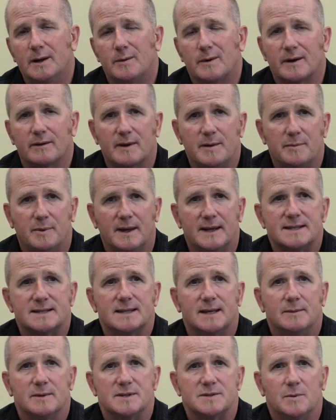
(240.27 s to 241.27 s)
want to
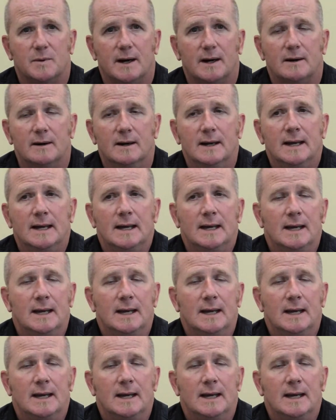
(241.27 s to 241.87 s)
replace them as well.